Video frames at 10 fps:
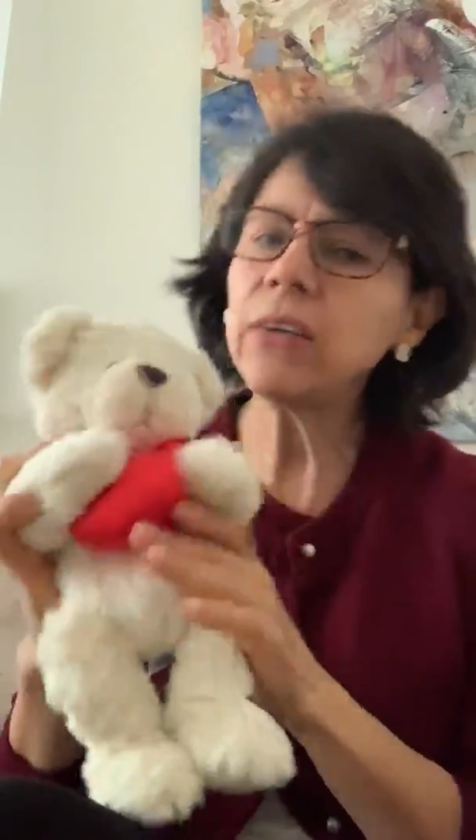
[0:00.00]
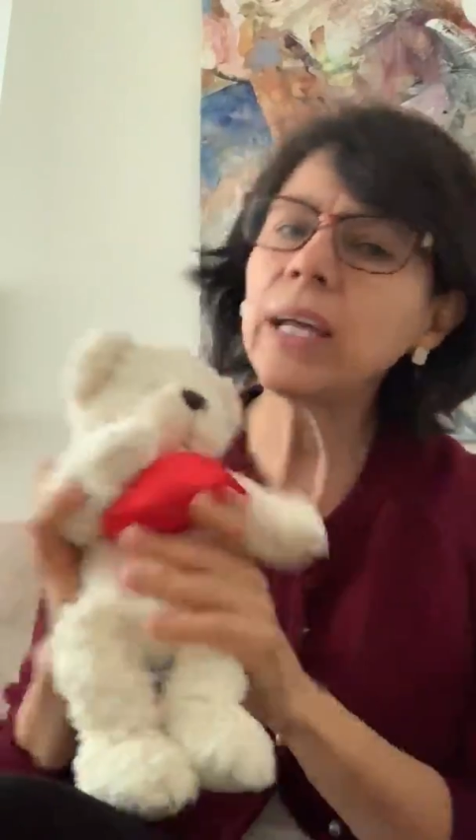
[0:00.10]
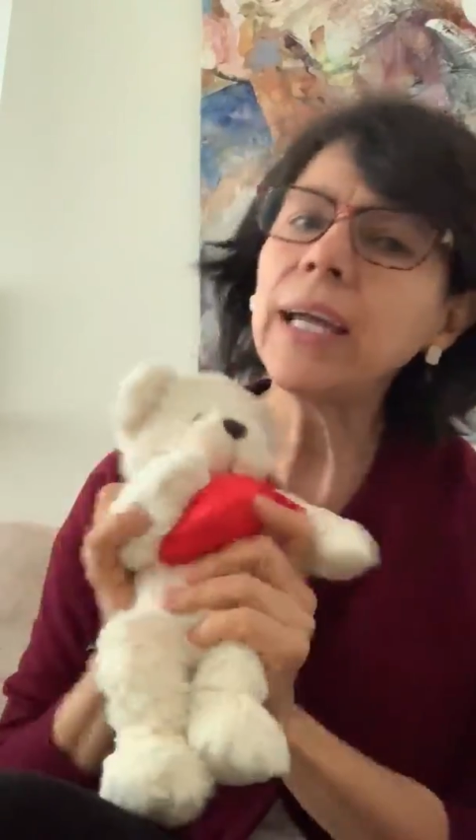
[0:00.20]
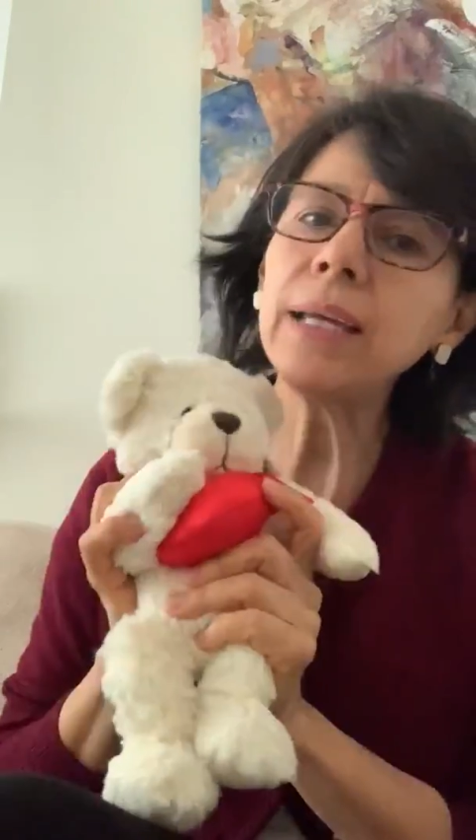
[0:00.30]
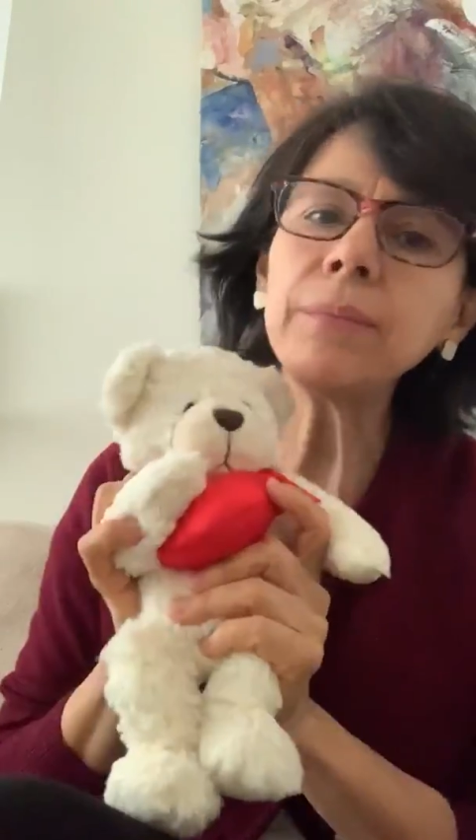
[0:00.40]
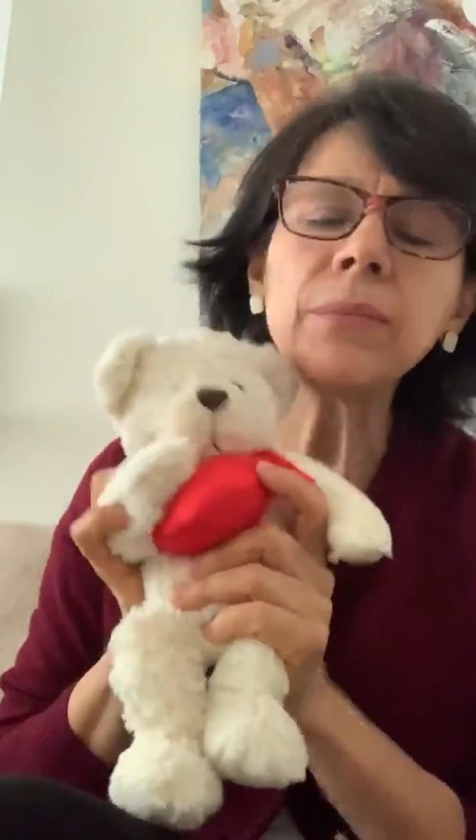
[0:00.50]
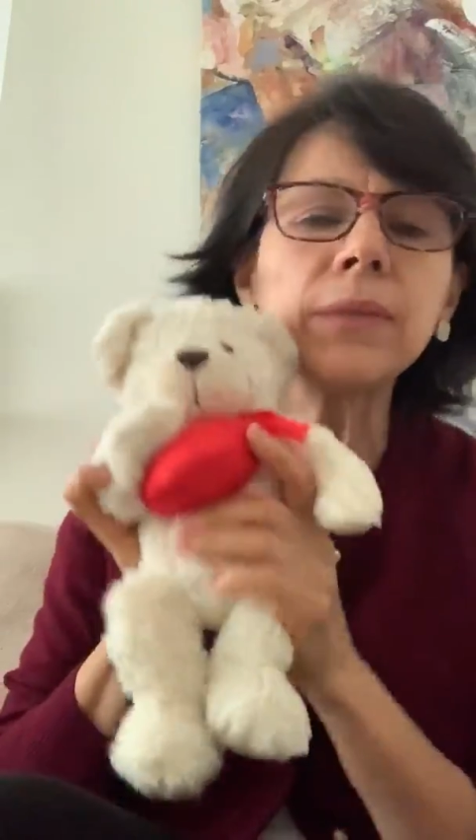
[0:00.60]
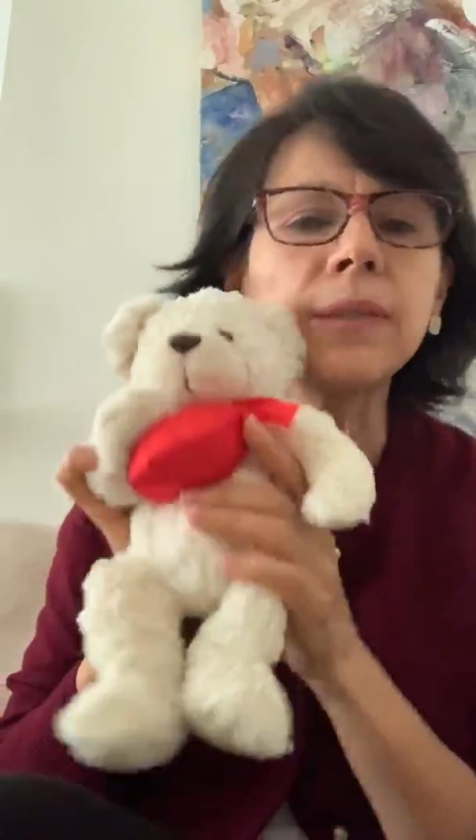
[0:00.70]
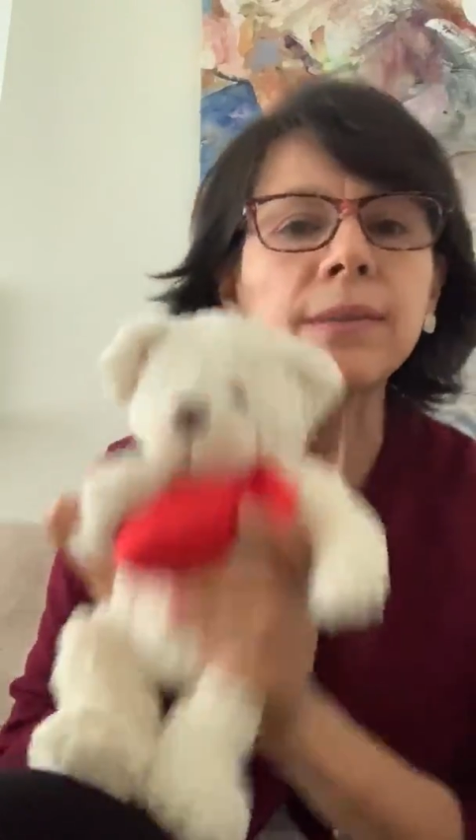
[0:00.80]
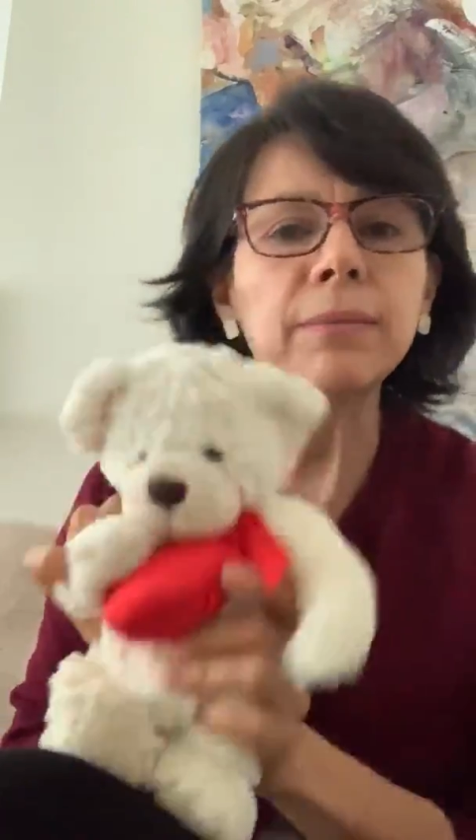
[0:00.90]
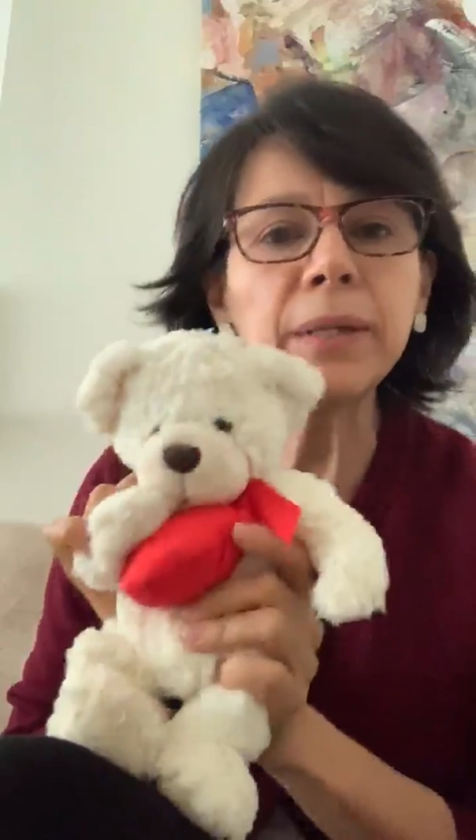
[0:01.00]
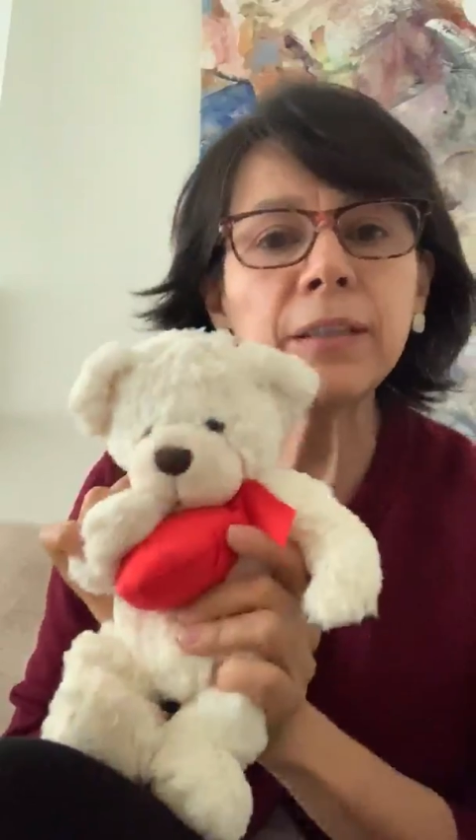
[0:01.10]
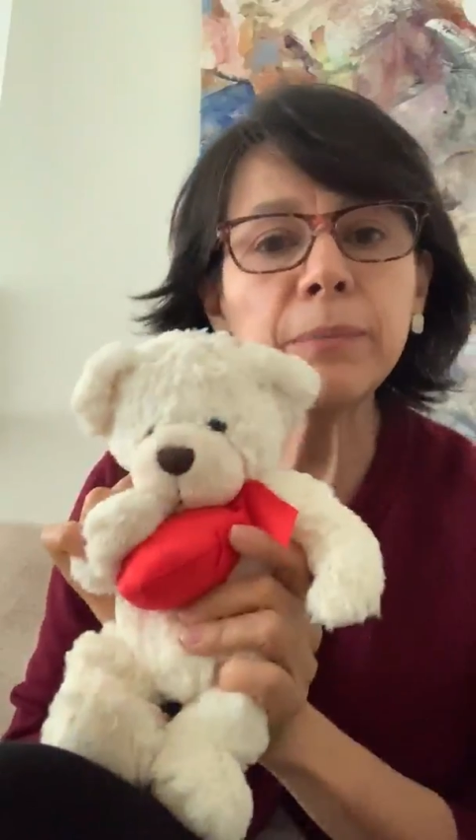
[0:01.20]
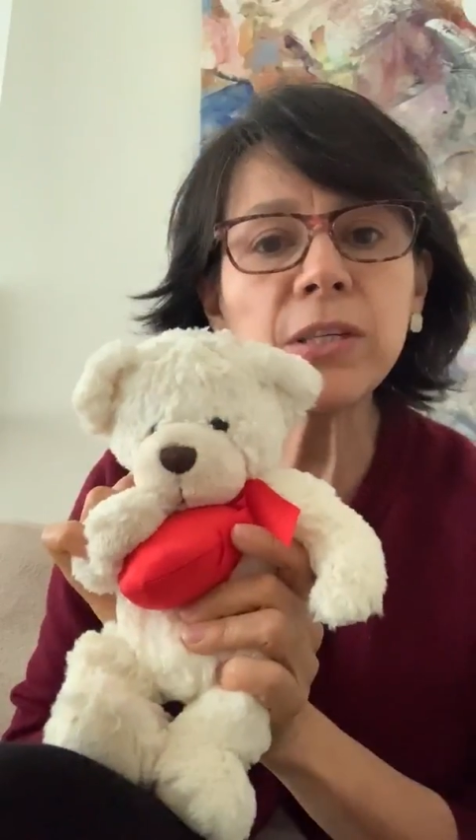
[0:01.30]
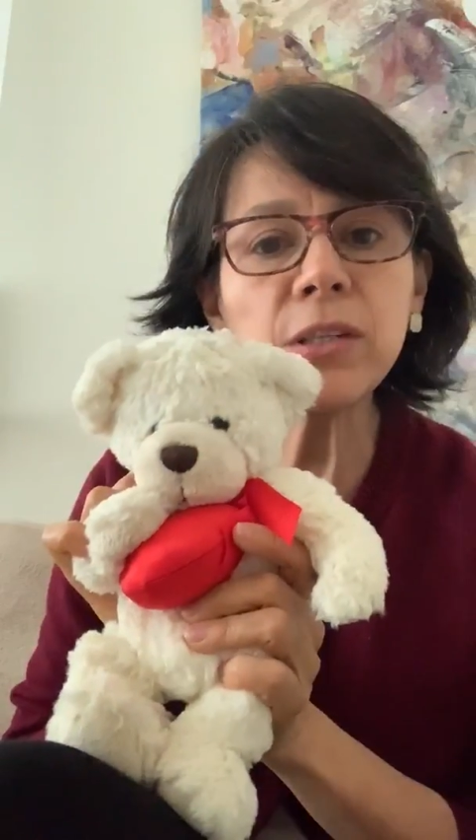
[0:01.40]
Okay, this is my
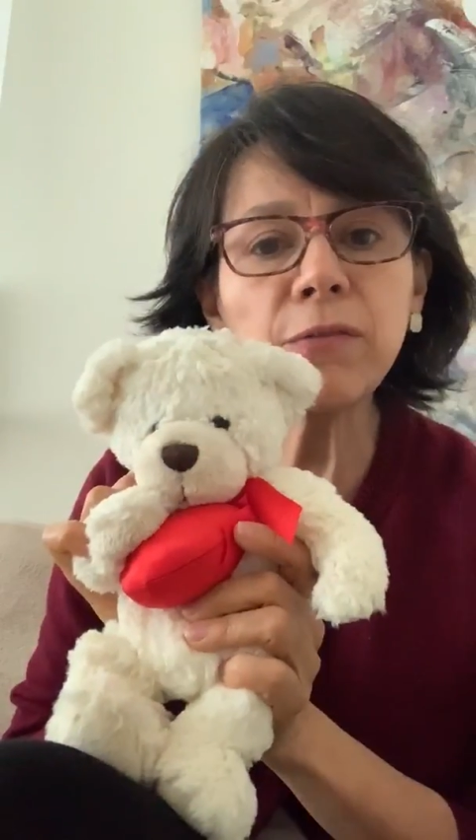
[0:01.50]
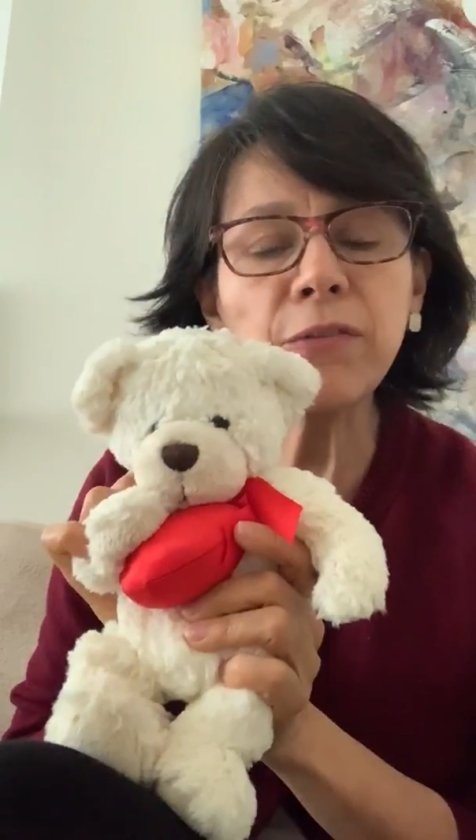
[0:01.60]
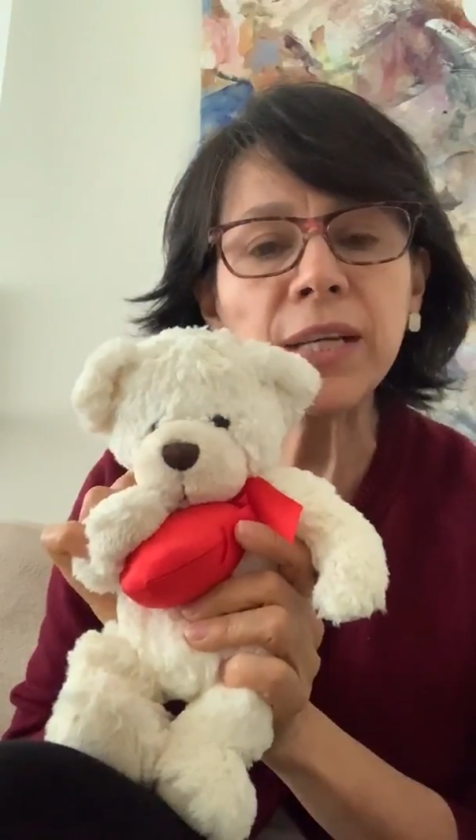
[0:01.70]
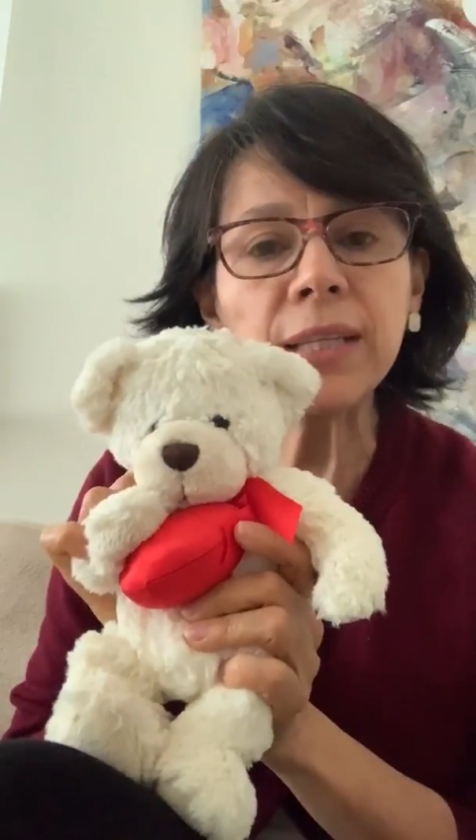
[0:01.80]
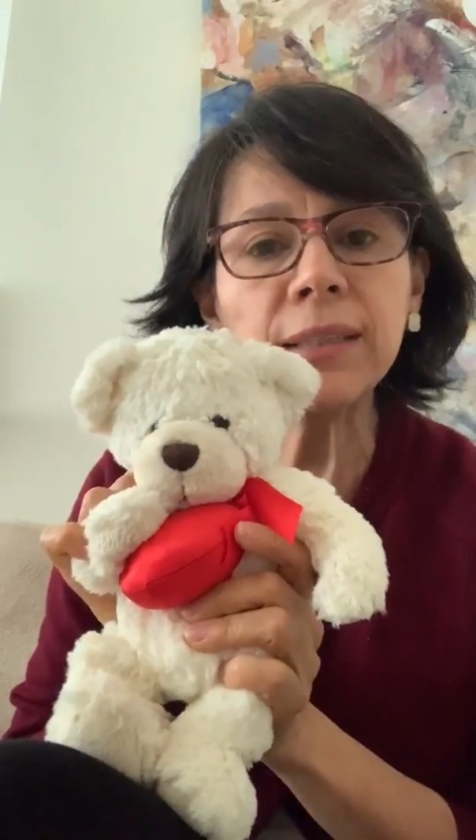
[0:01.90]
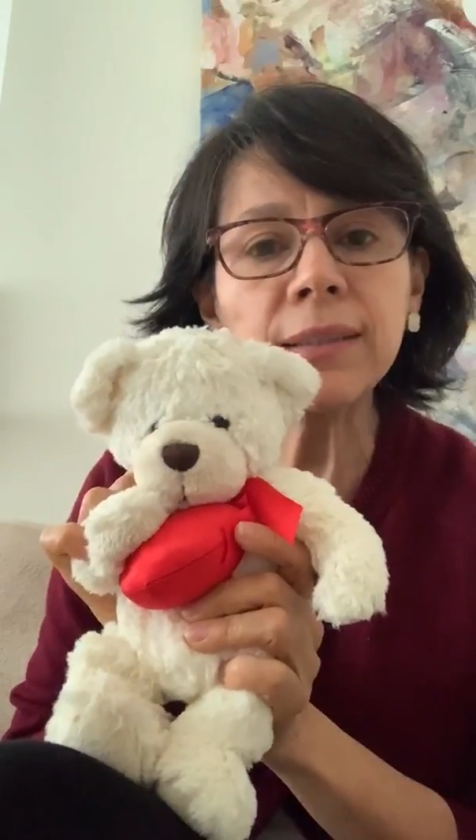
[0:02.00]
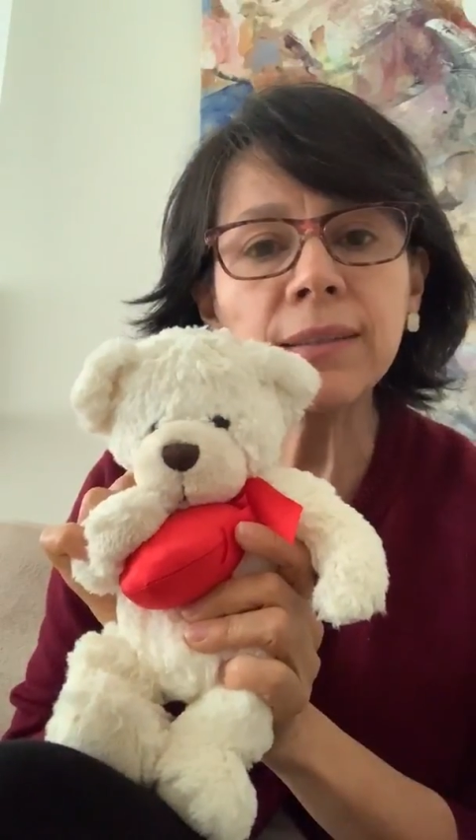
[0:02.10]
special friend.